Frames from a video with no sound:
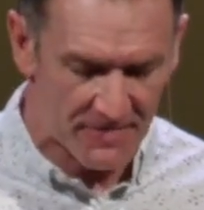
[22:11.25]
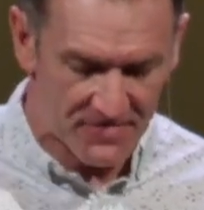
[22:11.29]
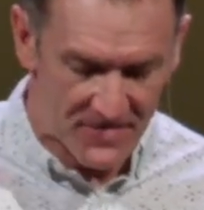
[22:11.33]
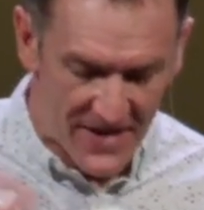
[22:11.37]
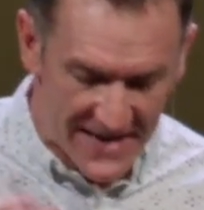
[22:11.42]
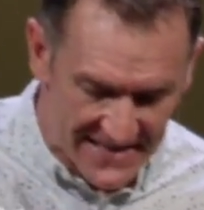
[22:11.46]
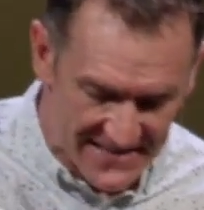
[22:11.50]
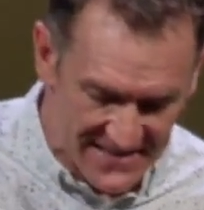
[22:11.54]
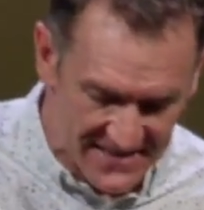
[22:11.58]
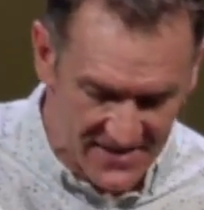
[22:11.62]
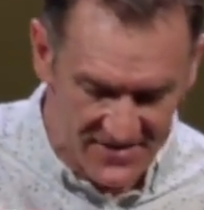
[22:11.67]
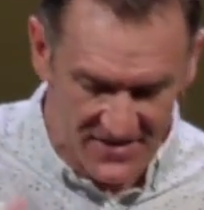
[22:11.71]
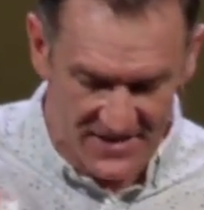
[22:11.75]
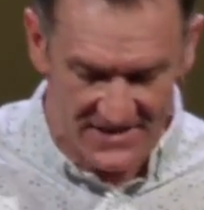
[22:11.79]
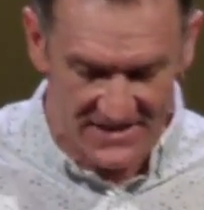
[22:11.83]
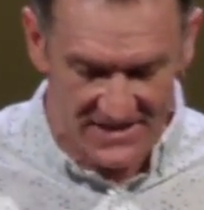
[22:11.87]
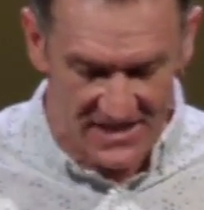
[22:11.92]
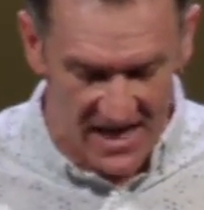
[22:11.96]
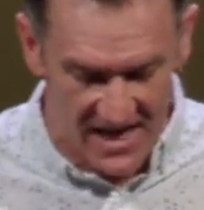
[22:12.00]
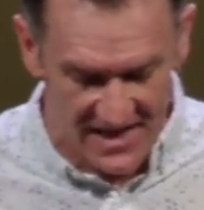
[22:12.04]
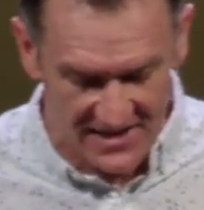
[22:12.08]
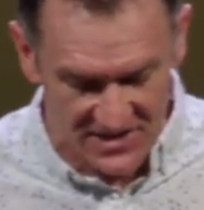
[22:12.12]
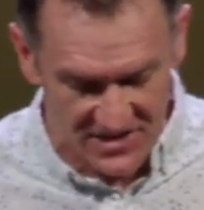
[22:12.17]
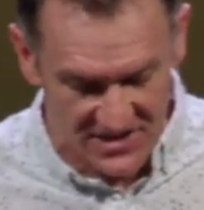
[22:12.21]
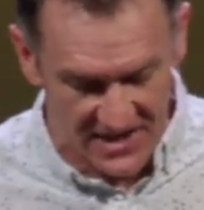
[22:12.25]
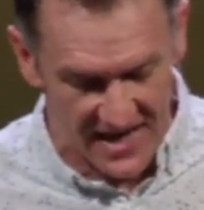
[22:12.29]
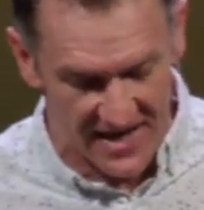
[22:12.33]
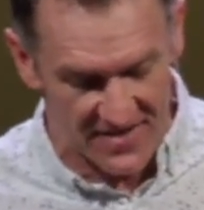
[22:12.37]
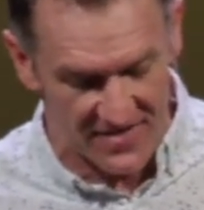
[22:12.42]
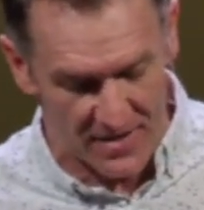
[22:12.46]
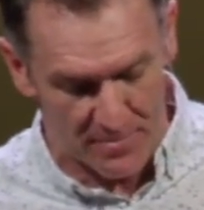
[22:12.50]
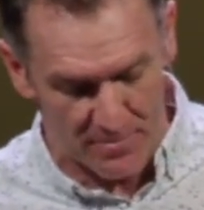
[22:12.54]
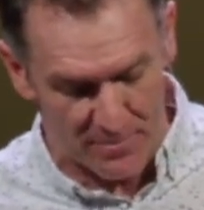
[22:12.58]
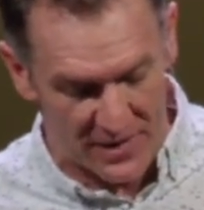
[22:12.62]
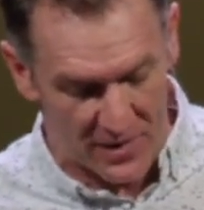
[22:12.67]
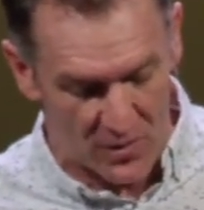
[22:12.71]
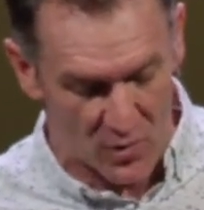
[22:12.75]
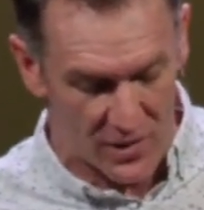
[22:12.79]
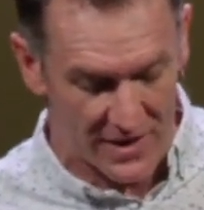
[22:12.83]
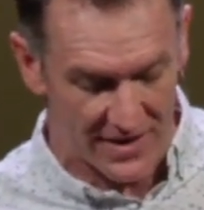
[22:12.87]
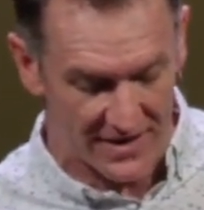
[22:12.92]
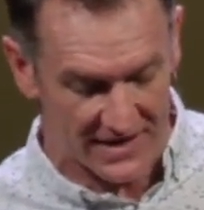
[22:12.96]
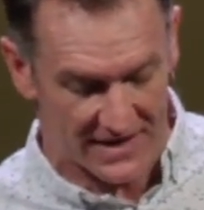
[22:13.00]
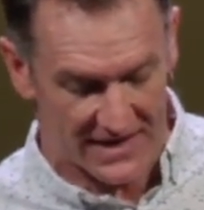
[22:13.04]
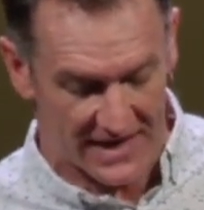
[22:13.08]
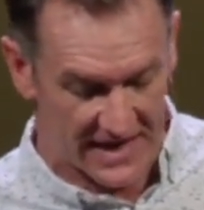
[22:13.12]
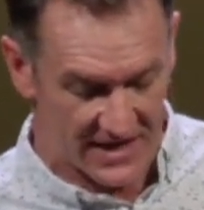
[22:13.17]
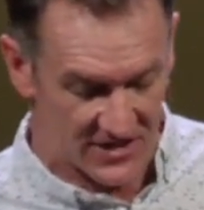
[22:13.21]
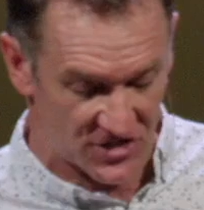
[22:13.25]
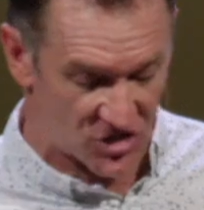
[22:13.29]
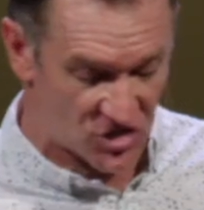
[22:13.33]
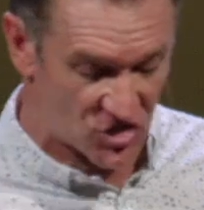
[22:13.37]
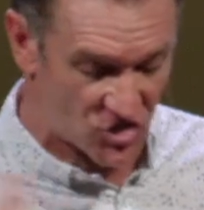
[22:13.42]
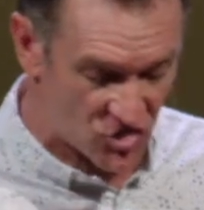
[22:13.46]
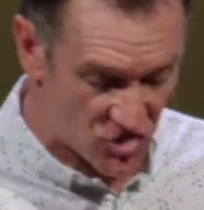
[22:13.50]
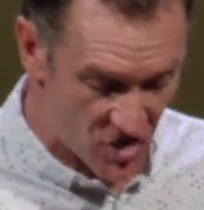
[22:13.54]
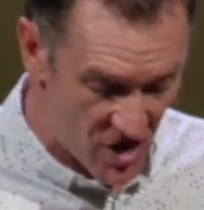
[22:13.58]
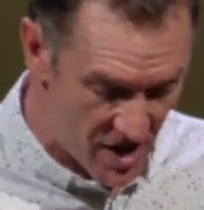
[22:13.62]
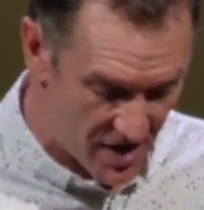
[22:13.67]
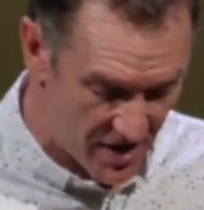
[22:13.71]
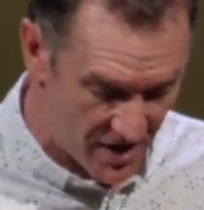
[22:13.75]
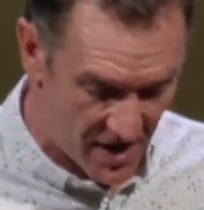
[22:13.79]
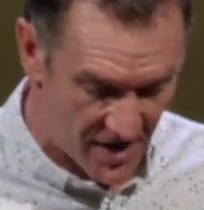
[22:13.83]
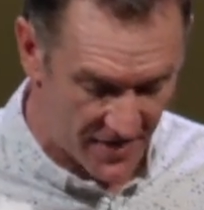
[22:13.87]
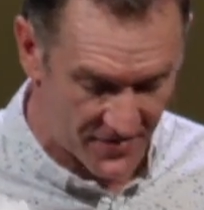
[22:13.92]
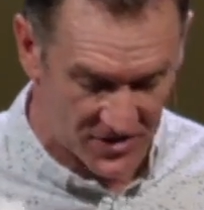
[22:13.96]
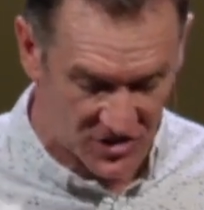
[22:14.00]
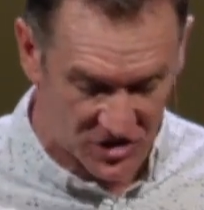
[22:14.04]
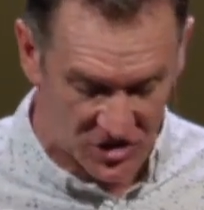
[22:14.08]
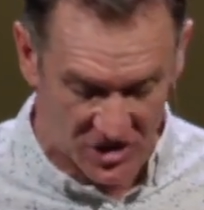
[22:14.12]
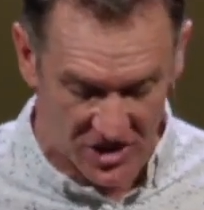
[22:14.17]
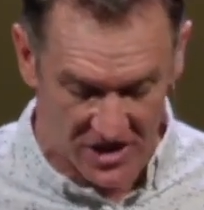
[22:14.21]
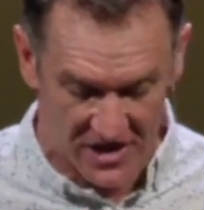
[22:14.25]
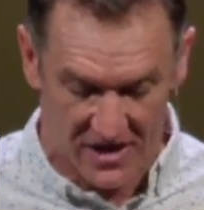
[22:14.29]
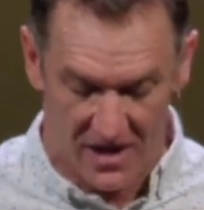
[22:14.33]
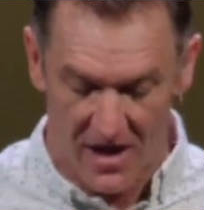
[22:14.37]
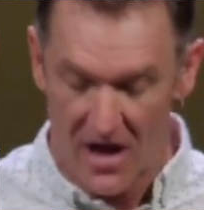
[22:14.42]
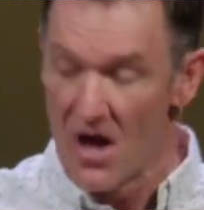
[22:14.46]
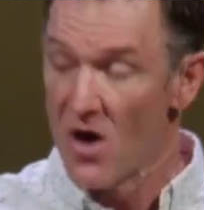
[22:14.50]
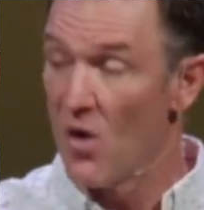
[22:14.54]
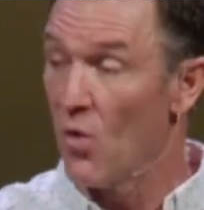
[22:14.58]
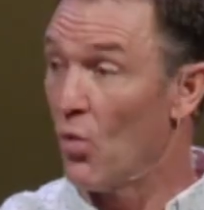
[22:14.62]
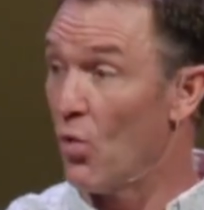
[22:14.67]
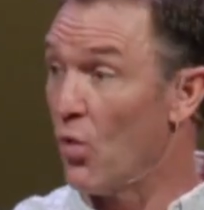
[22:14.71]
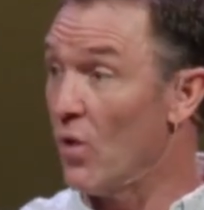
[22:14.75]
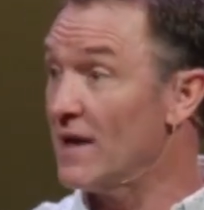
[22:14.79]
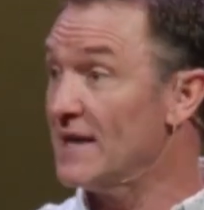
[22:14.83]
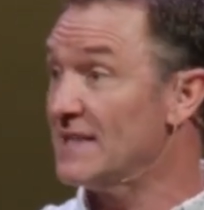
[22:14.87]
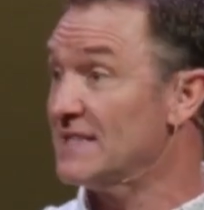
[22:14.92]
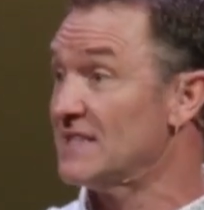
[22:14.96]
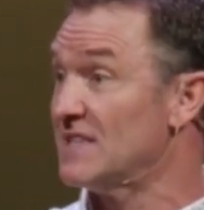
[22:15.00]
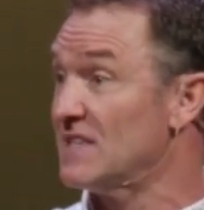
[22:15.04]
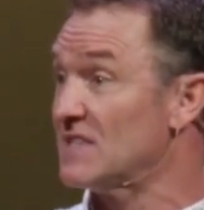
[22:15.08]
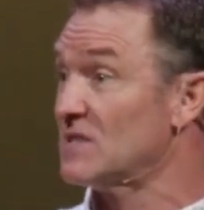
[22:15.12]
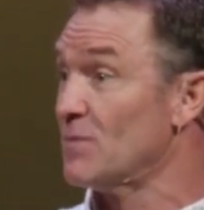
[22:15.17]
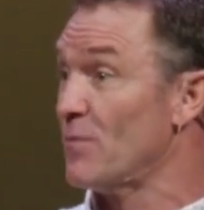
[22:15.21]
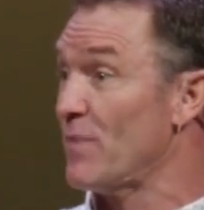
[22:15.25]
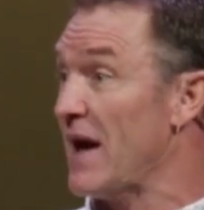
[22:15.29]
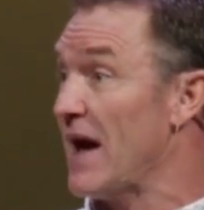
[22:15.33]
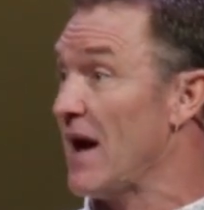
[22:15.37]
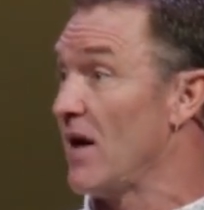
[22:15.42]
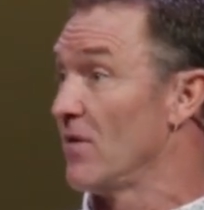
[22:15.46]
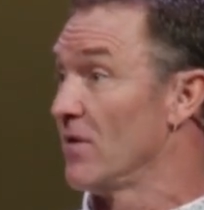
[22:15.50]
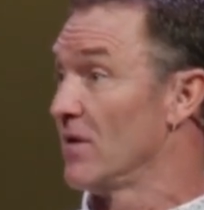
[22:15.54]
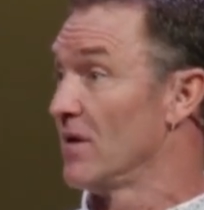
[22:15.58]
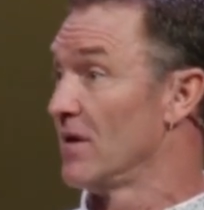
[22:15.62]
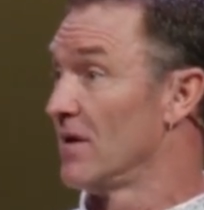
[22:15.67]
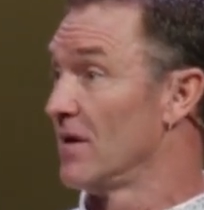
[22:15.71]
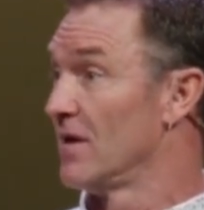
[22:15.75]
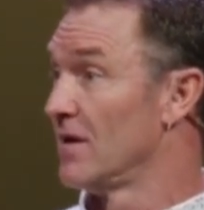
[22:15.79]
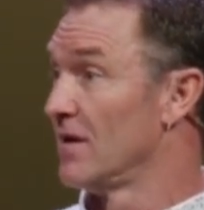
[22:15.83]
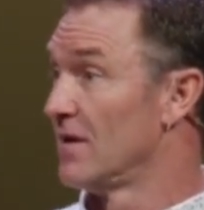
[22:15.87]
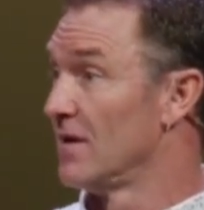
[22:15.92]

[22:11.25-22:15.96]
Face in the dust, and then being willing to get struck on the cheek. What is this about?